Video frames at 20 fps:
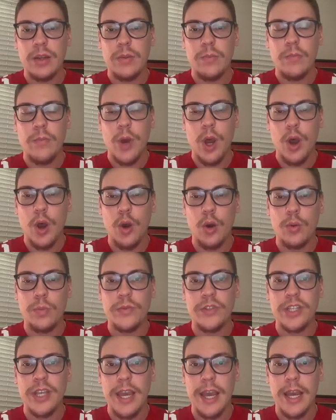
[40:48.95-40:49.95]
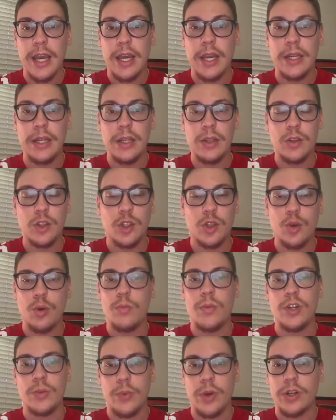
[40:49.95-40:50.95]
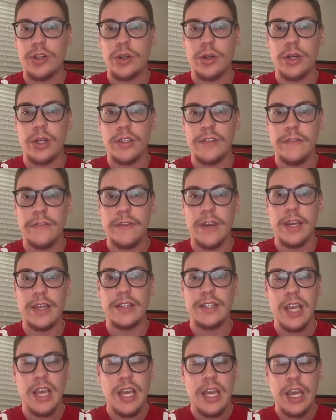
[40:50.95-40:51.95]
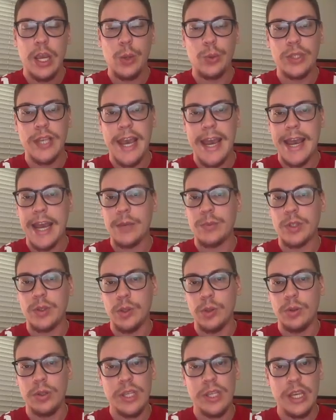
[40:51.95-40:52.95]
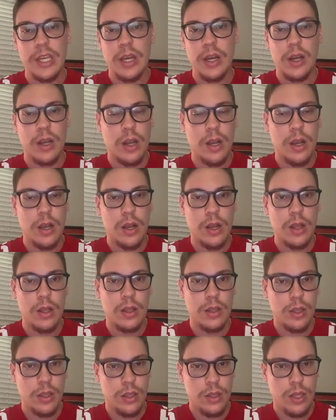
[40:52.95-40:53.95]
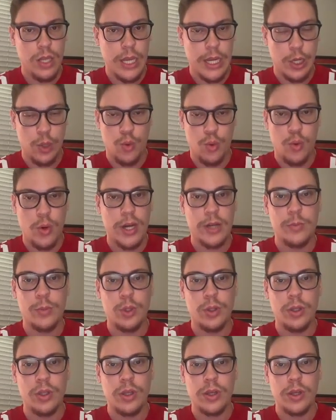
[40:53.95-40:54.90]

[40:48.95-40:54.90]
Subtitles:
Mahomes had so much pressure in his face. It was absolutely incredible.